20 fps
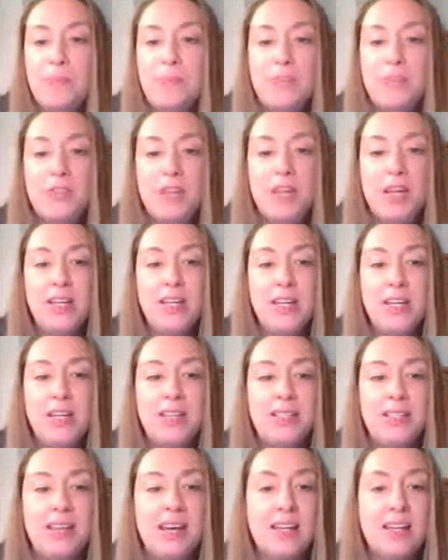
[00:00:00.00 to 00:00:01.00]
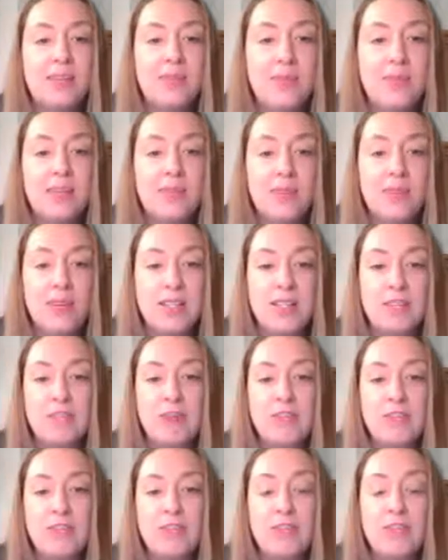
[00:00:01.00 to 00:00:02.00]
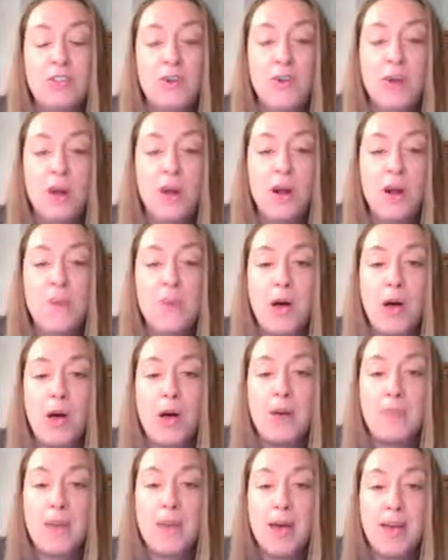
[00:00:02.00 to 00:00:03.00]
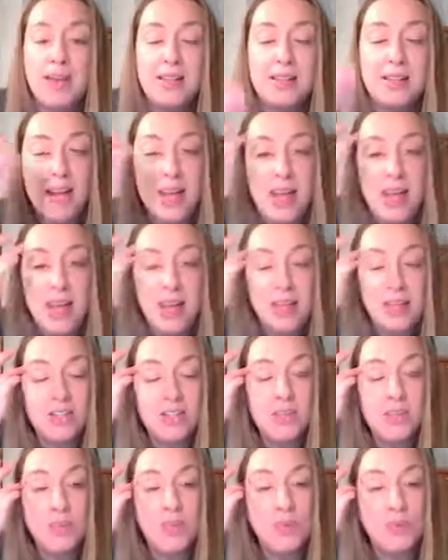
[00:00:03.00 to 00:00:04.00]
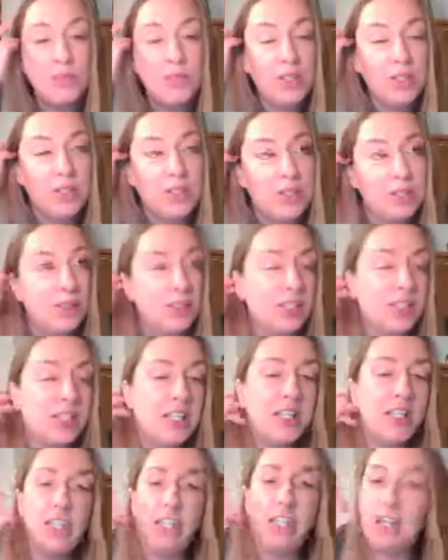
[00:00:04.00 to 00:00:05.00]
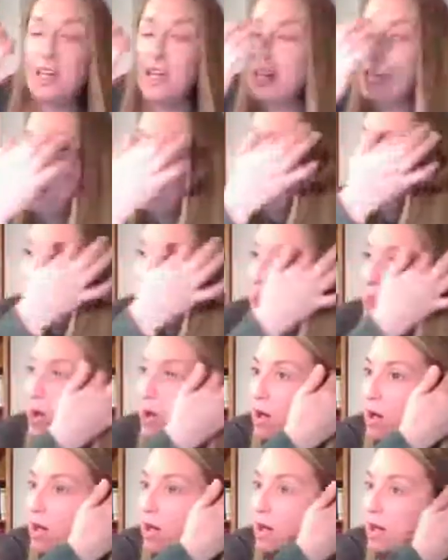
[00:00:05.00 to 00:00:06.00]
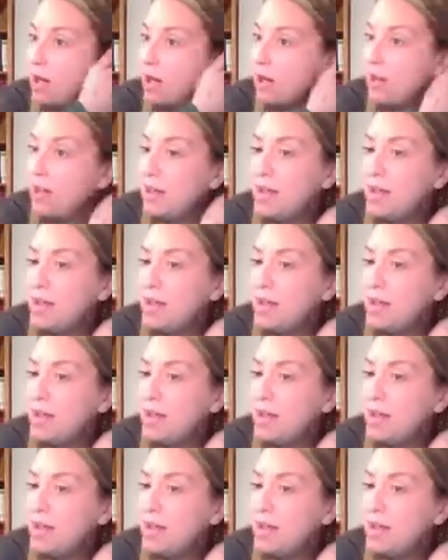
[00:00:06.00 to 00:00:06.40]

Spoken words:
Jenny says best recipe for sore paw pads. There's a really, really good paw